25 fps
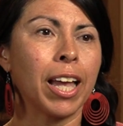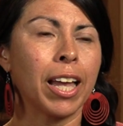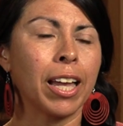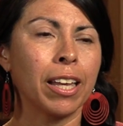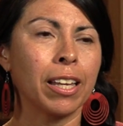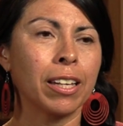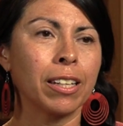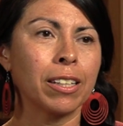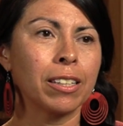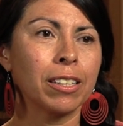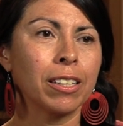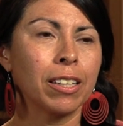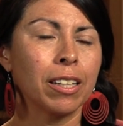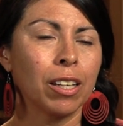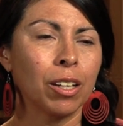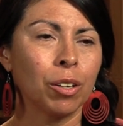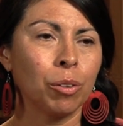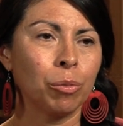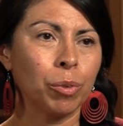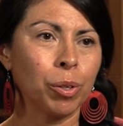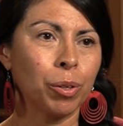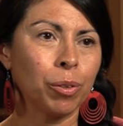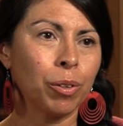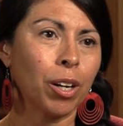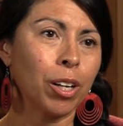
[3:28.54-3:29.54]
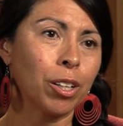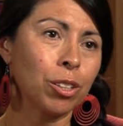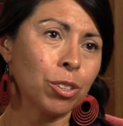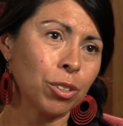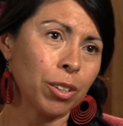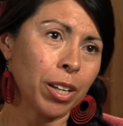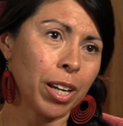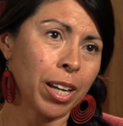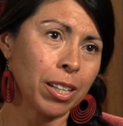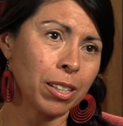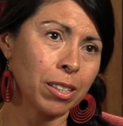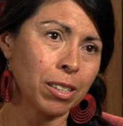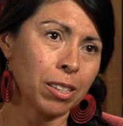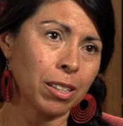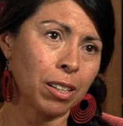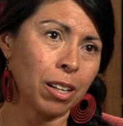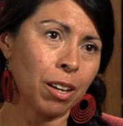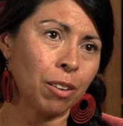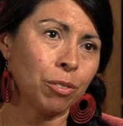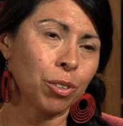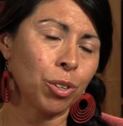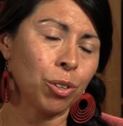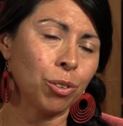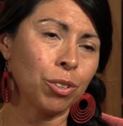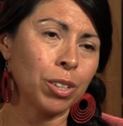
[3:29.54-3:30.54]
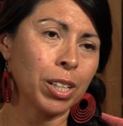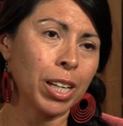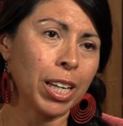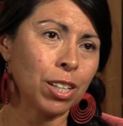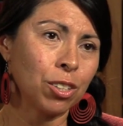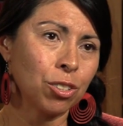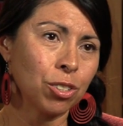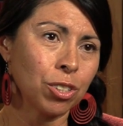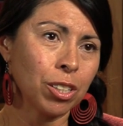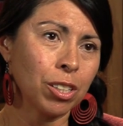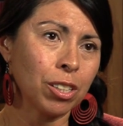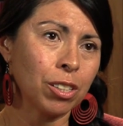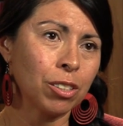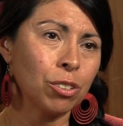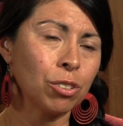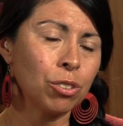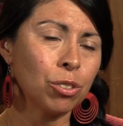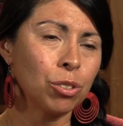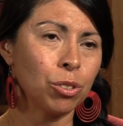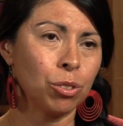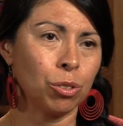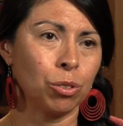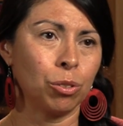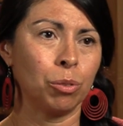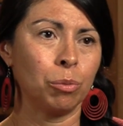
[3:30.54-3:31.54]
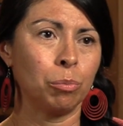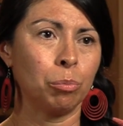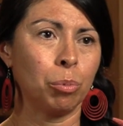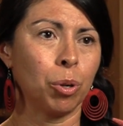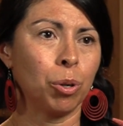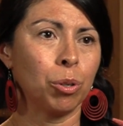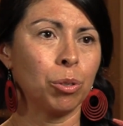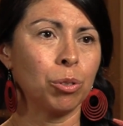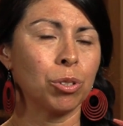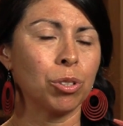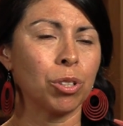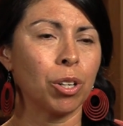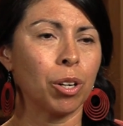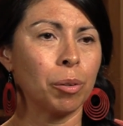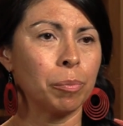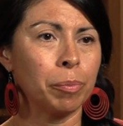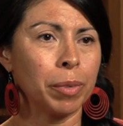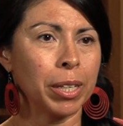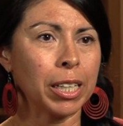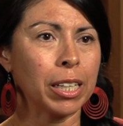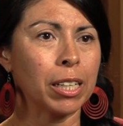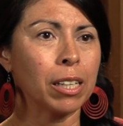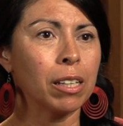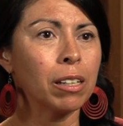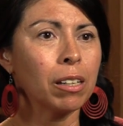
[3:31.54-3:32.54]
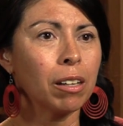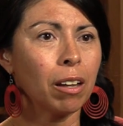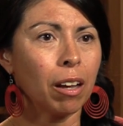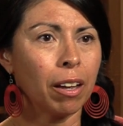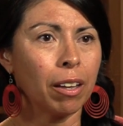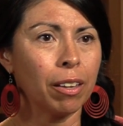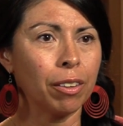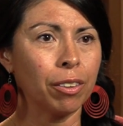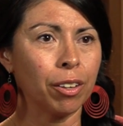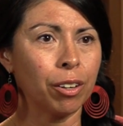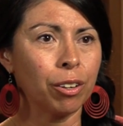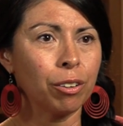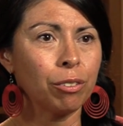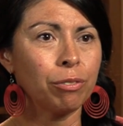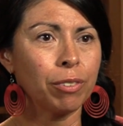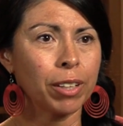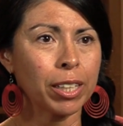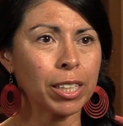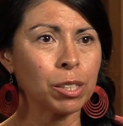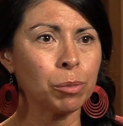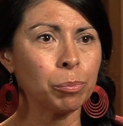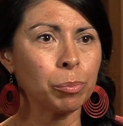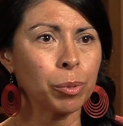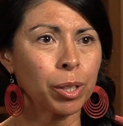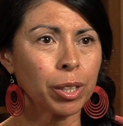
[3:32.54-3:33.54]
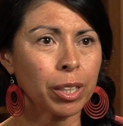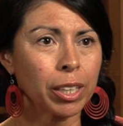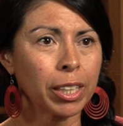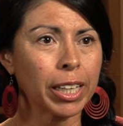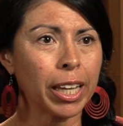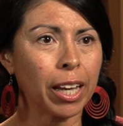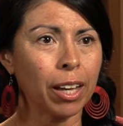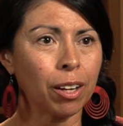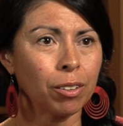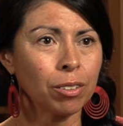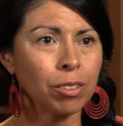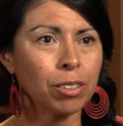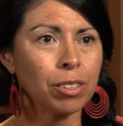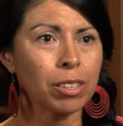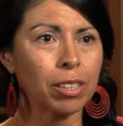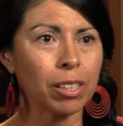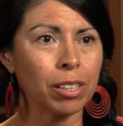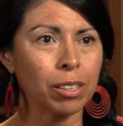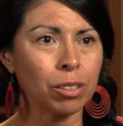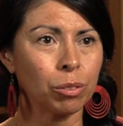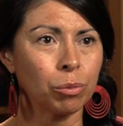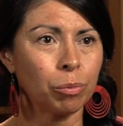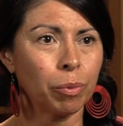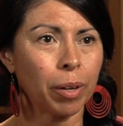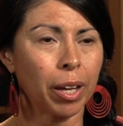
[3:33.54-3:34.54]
and we would also ask the Navajo Nation to post our meeting on their Facebook accounts as